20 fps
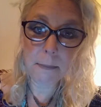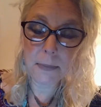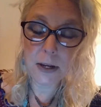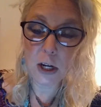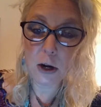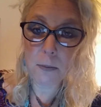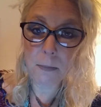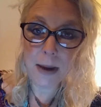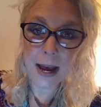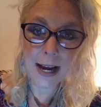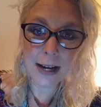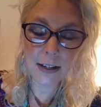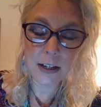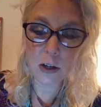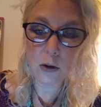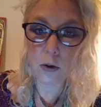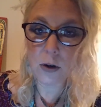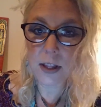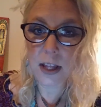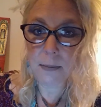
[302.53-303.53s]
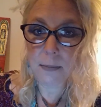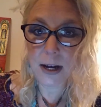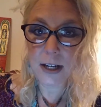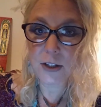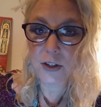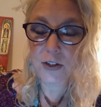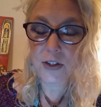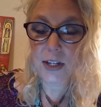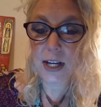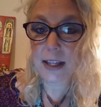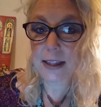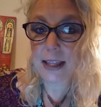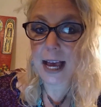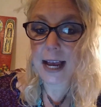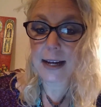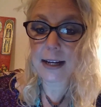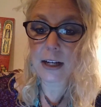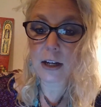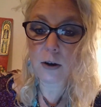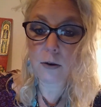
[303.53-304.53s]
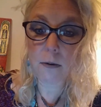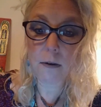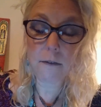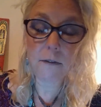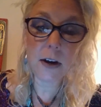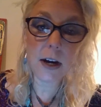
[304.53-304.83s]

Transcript: you know, magnet, or they might just say that, you know, a